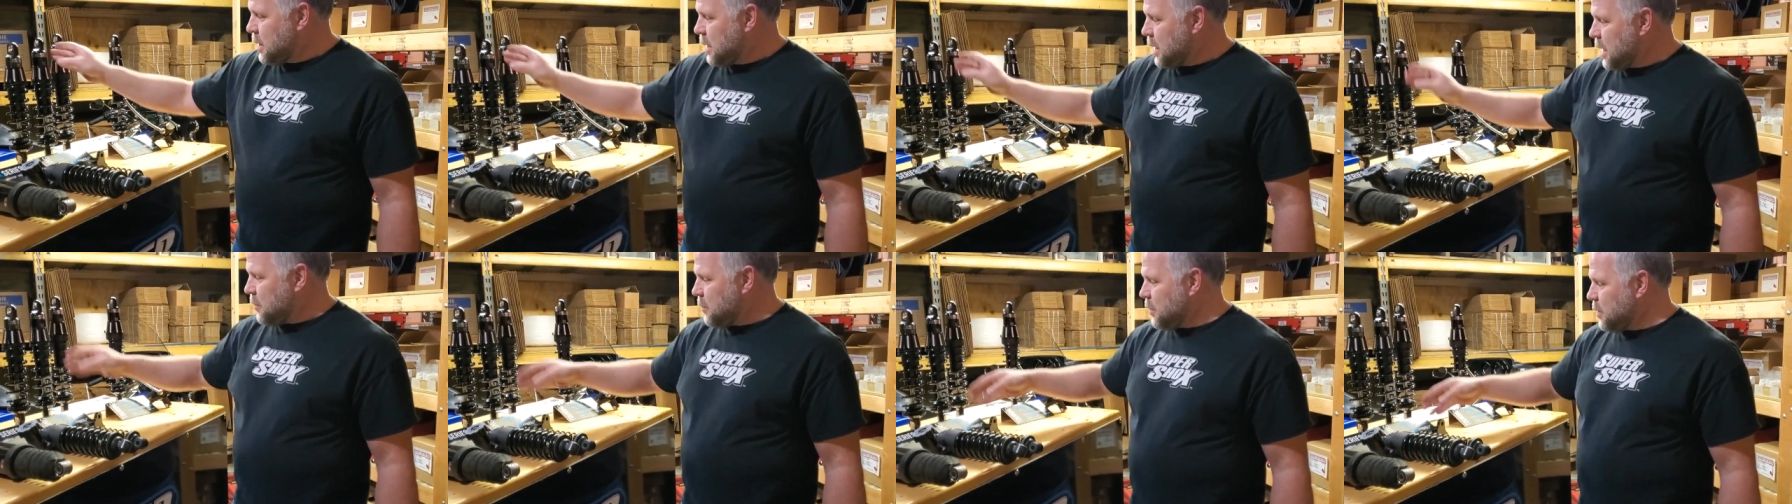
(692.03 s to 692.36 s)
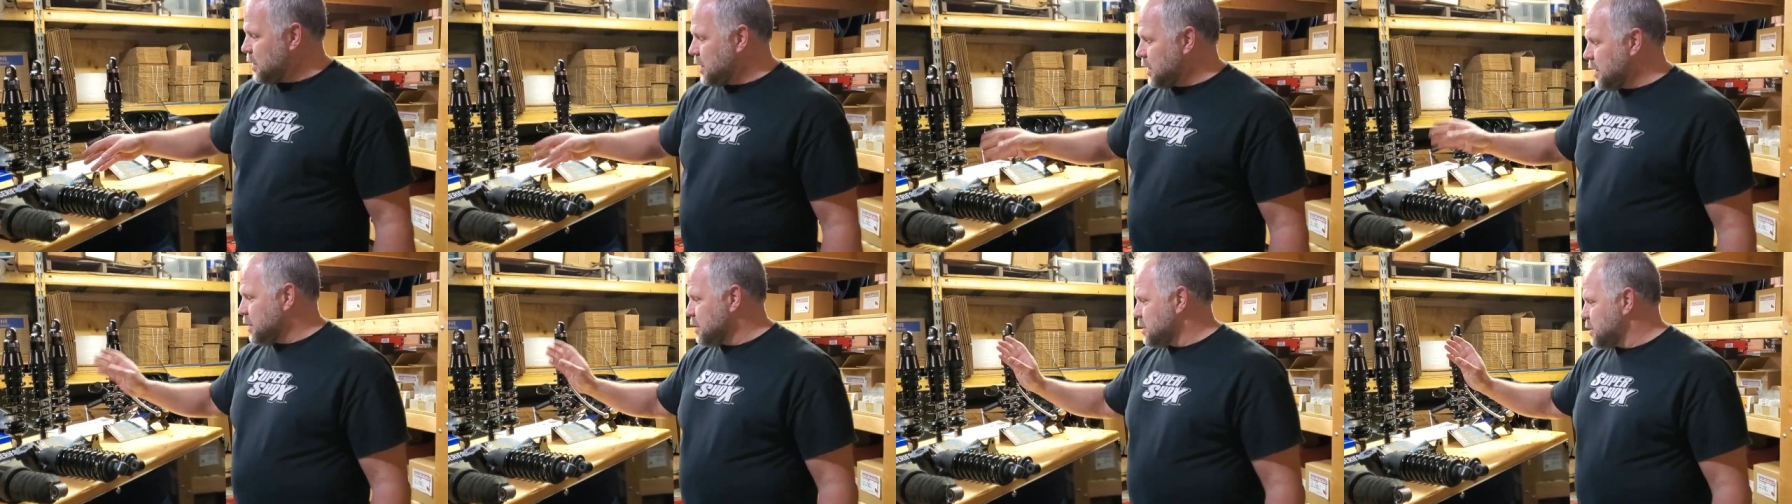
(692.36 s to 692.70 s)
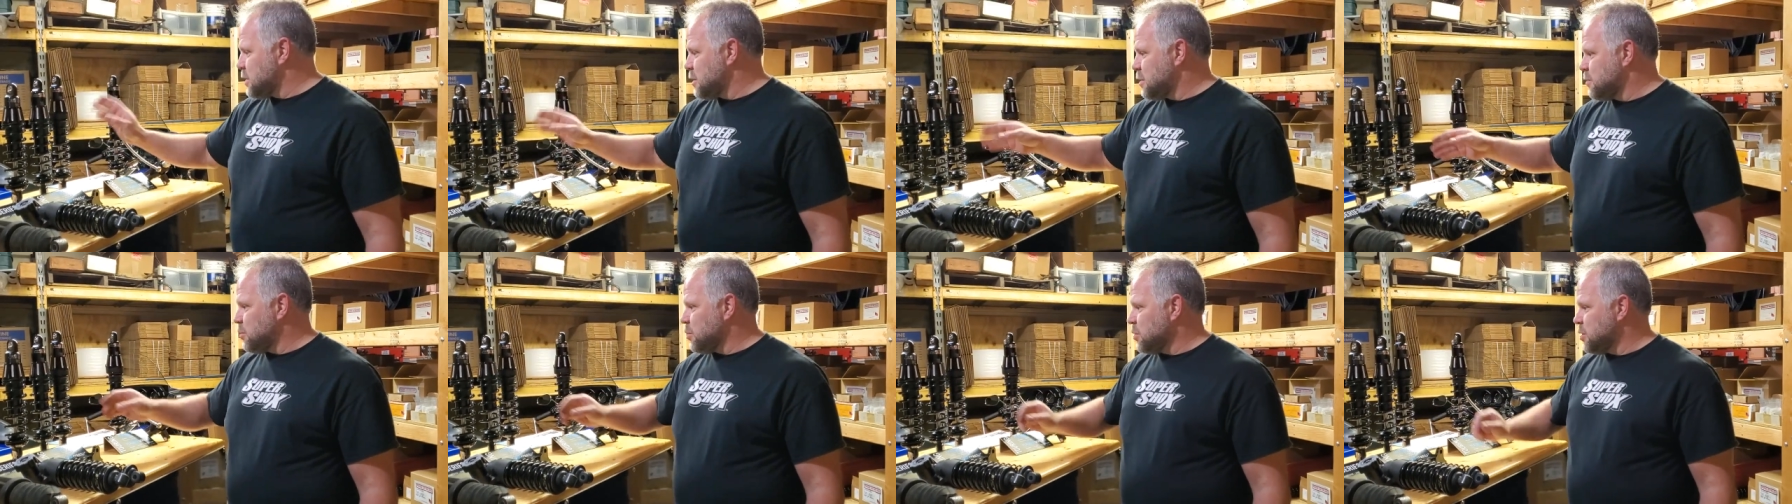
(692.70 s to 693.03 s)
Everything
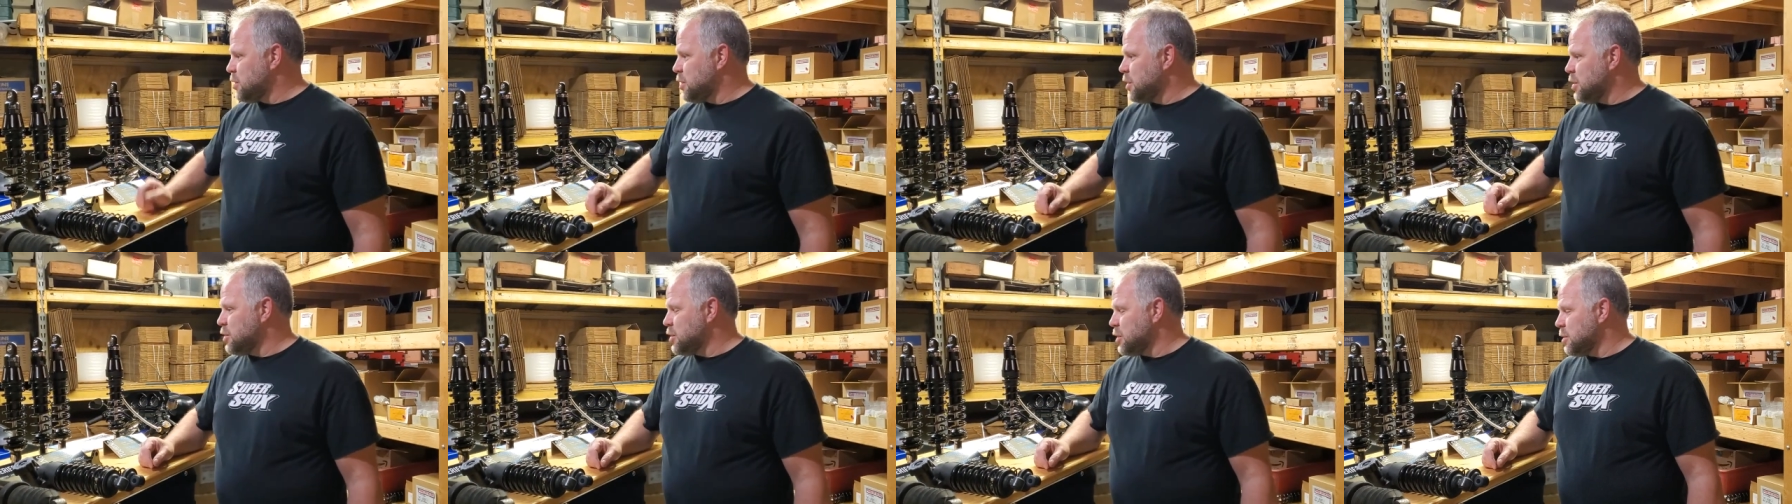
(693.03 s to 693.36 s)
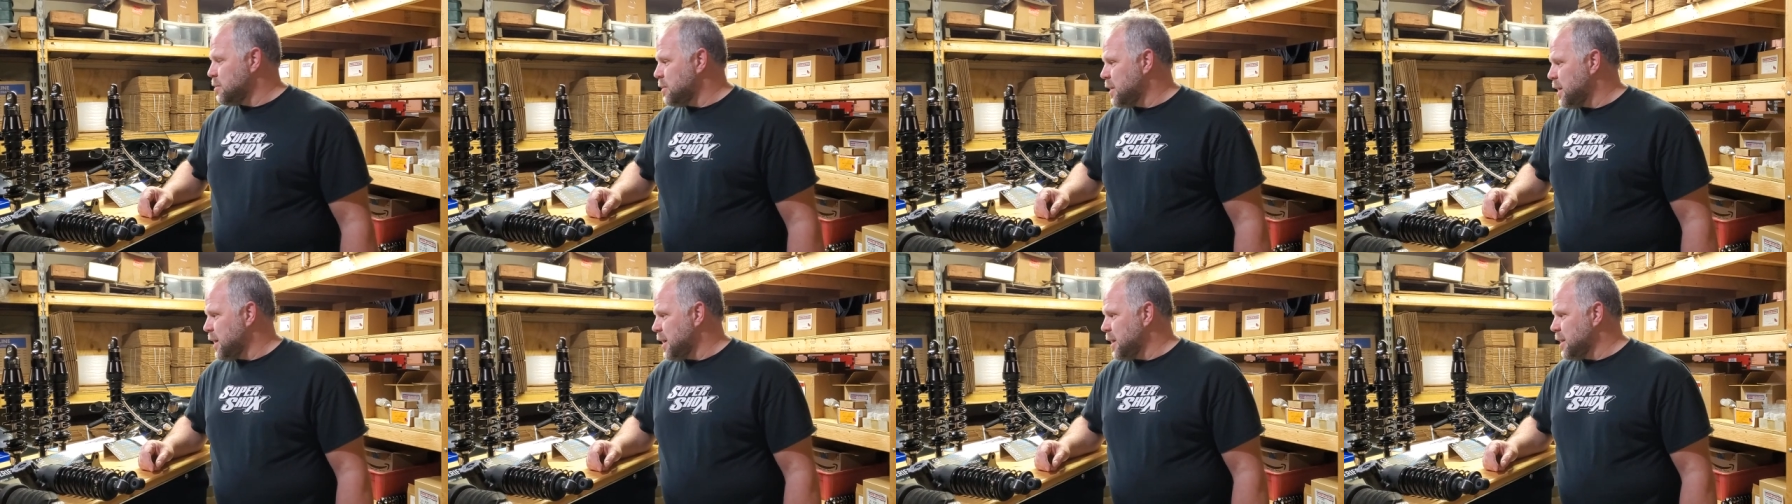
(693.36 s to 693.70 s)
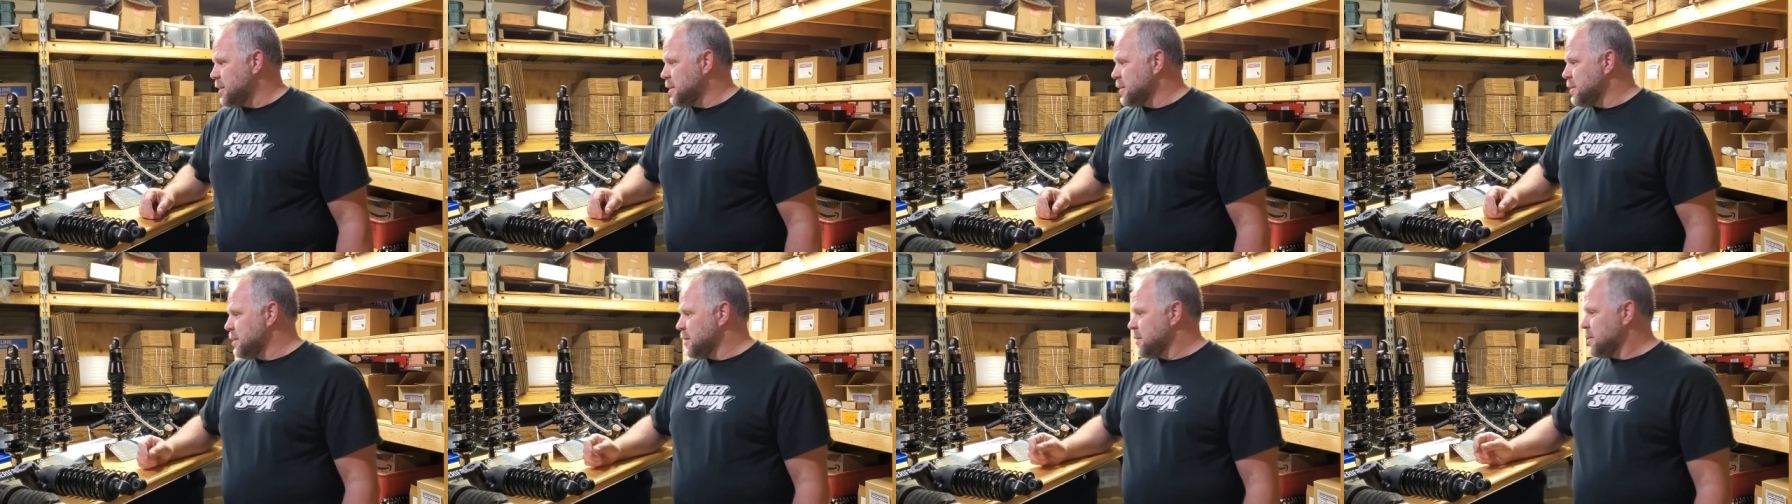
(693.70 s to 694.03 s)
is precision
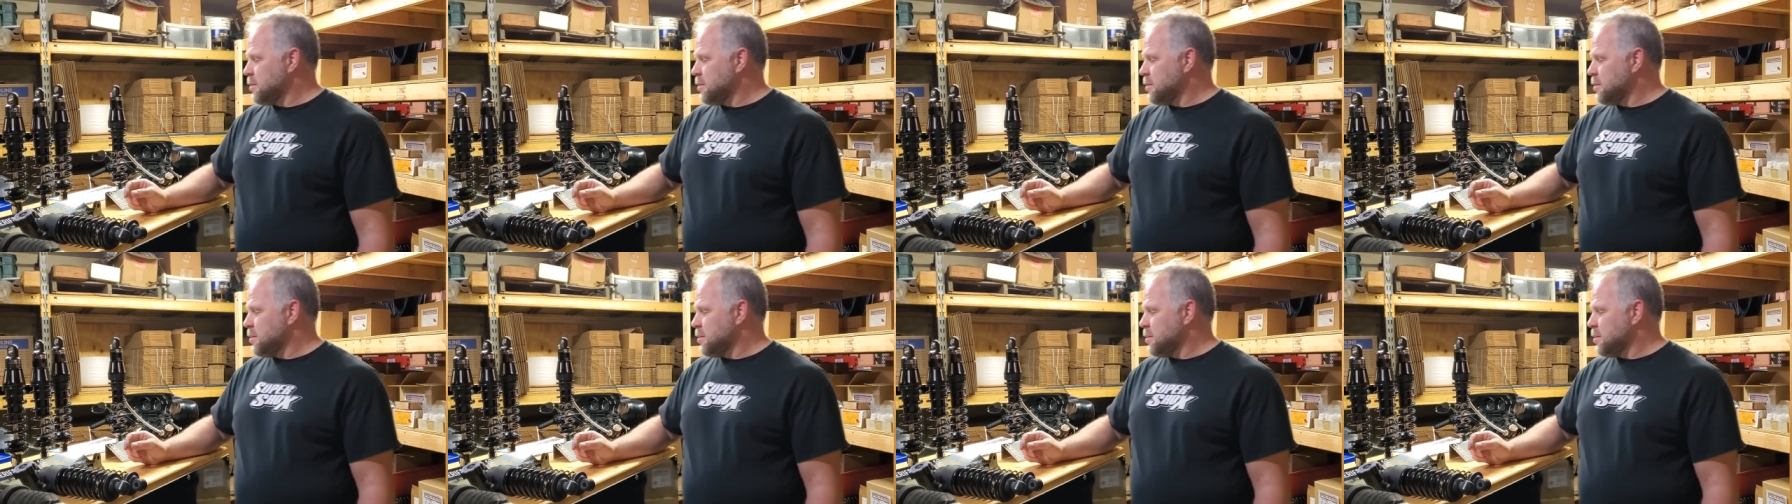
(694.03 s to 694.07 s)
made,